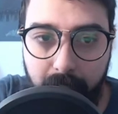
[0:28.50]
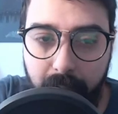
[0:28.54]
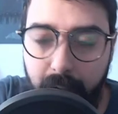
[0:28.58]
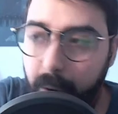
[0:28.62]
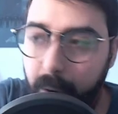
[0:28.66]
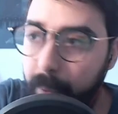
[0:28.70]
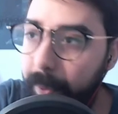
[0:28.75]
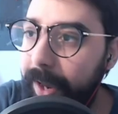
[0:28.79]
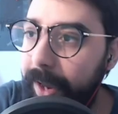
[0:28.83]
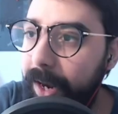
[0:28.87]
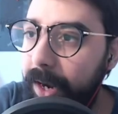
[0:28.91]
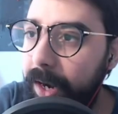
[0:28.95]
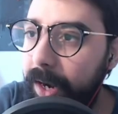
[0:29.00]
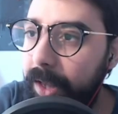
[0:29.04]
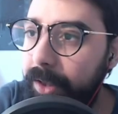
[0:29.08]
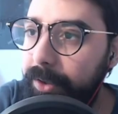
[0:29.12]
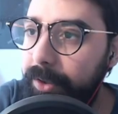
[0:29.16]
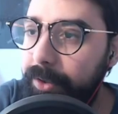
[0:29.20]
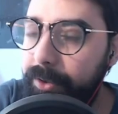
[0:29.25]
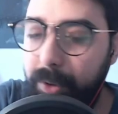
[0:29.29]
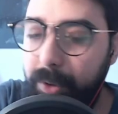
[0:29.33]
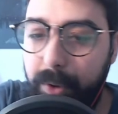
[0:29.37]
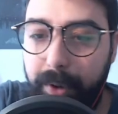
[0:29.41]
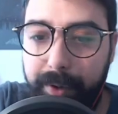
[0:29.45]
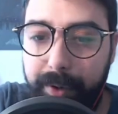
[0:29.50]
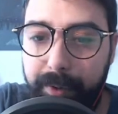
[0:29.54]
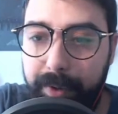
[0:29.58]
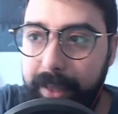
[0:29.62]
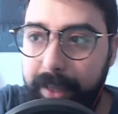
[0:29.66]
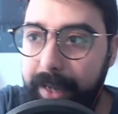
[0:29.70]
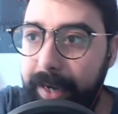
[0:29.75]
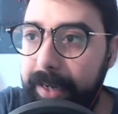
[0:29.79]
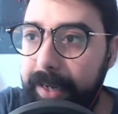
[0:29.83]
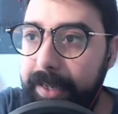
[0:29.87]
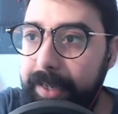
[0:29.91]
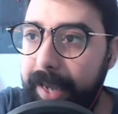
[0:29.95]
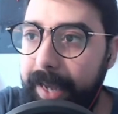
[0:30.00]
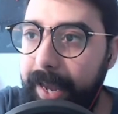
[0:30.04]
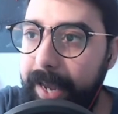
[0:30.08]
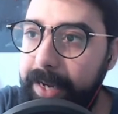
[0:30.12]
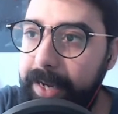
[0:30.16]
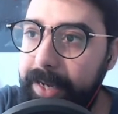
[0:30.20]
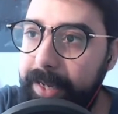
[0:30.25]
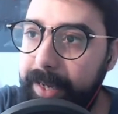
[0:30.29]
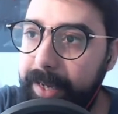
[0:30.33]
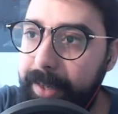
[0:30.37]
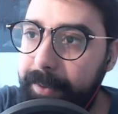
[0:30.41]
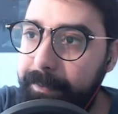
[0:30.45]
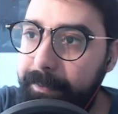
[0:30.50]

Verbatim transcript: We got another story related to India.